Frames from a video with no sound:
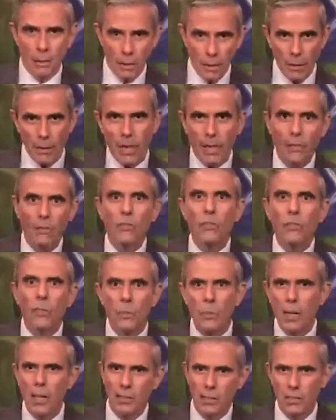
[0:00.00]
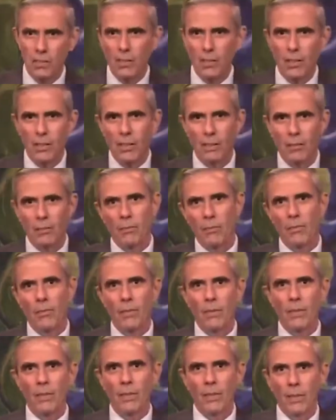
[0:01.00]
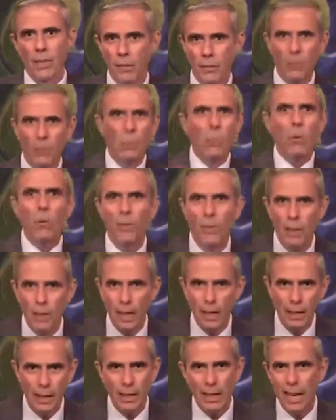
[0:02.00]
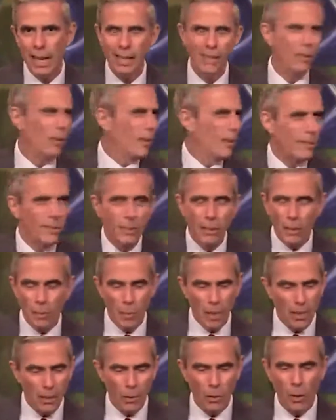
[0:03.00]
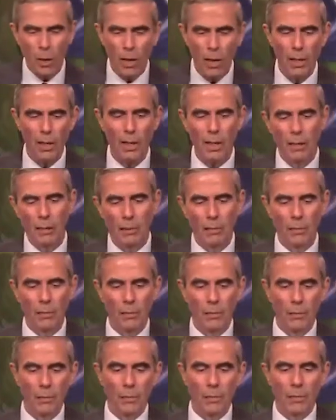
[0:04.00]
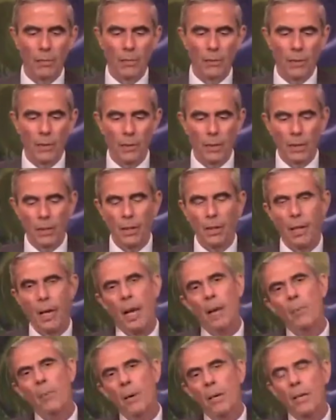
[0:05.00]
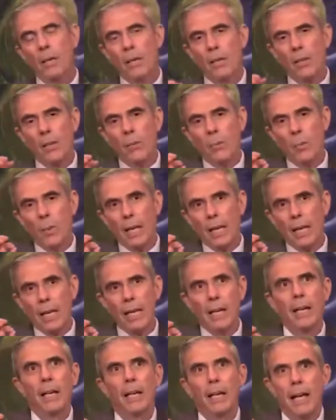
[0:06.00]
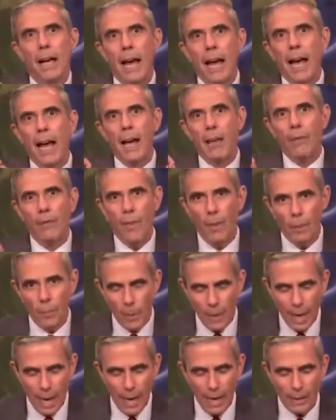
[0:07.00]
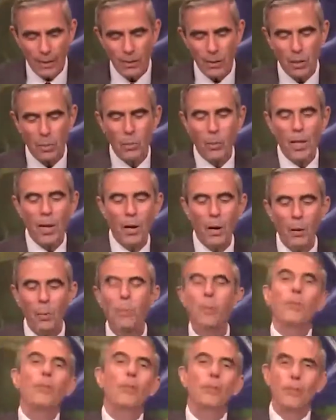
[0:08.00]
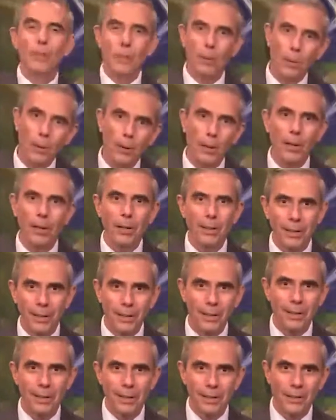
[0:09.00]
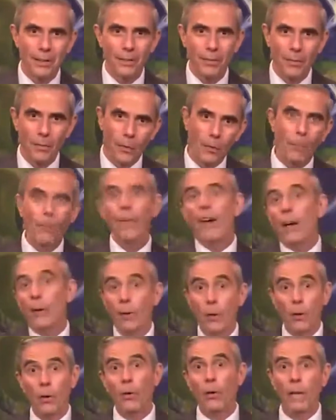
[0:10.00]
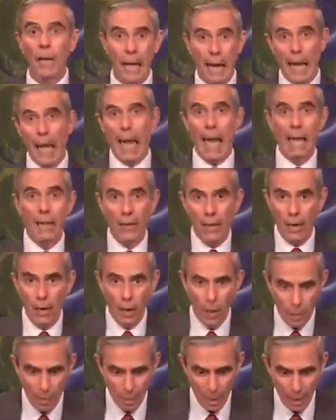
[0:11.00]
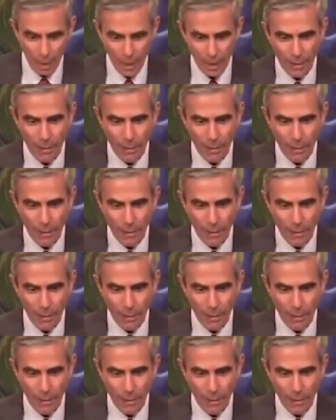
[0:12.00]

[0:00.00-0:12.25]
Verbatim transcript: that's too much. That's more than I can handle. It's going to be too hard. And when we have that reaction, we open the door for Pharaoh and the army.